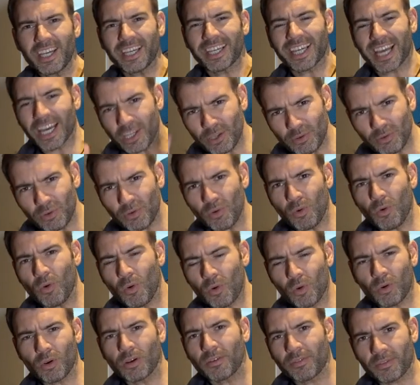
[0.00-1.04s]
Can you do
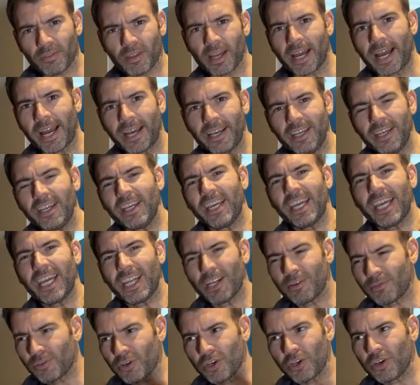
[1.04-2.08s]
all of that in
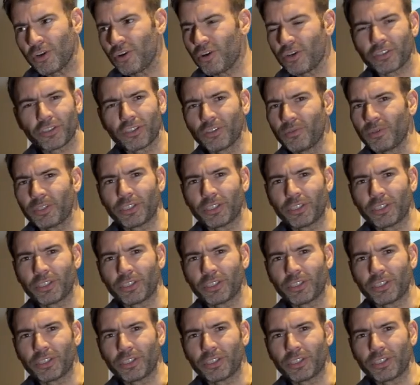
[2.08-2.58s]
a rehearsal,